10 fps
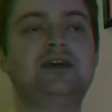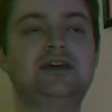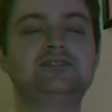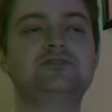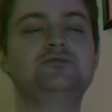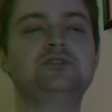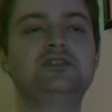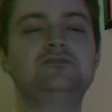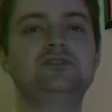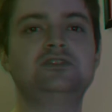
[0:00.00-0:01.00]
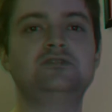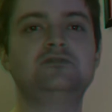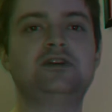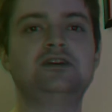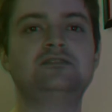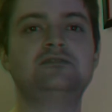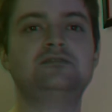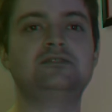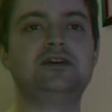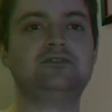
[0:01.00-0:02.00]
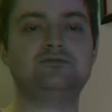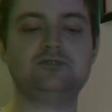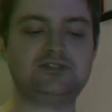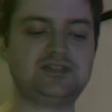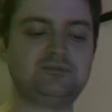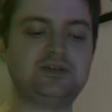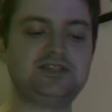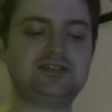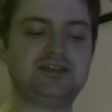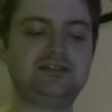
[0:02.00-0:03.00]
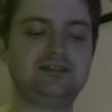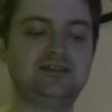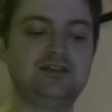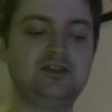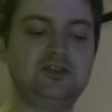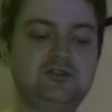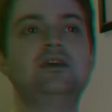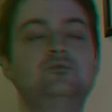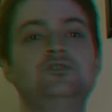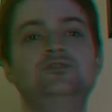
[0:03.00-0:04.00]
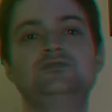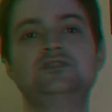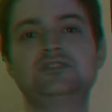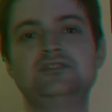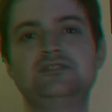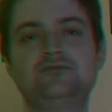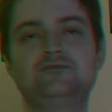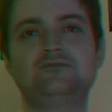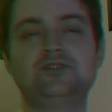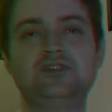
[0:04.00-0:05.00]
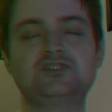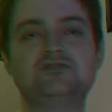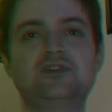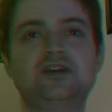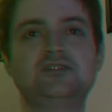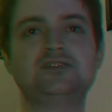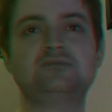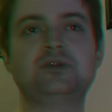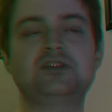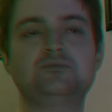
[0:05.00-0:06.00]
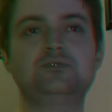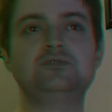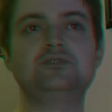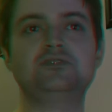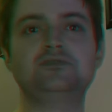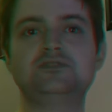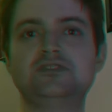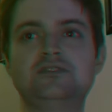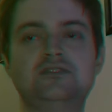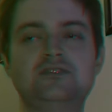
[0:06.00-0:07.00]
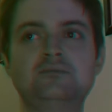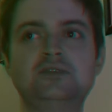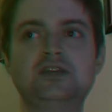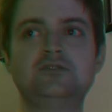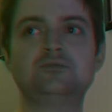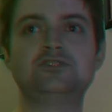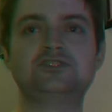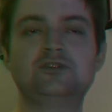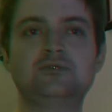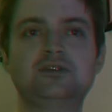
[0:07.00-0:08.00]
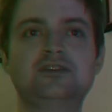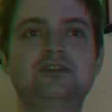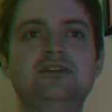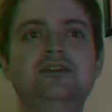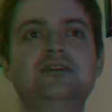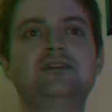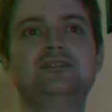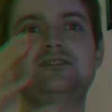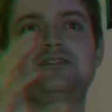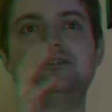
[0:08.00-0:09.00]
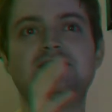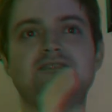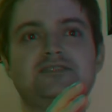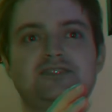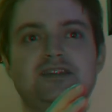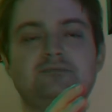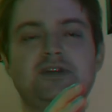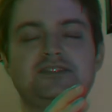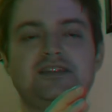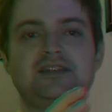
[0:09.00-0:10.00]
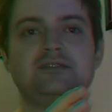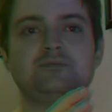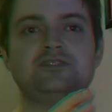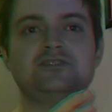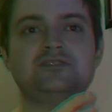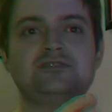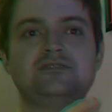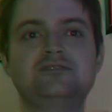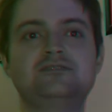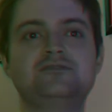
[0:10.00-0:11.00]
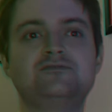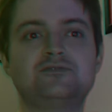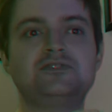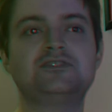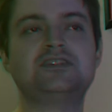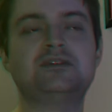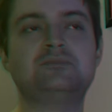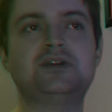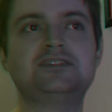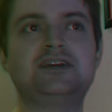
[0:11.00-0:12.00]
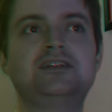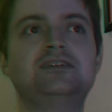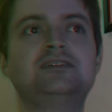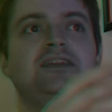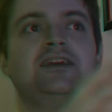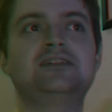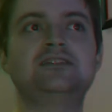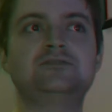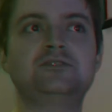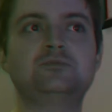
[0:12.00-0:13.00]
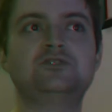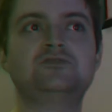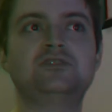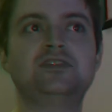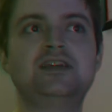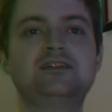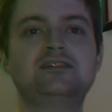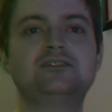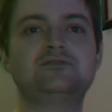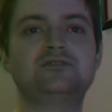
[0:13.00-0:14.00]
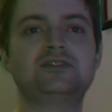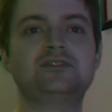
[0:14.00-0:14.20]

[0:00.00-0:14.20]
3D video file, half-width side-by-side. And when you'd see the finished files on my computer, you'd see the thumbnail was showing the side-by-side image for the side by side and the anaglyph image for the anaglyph.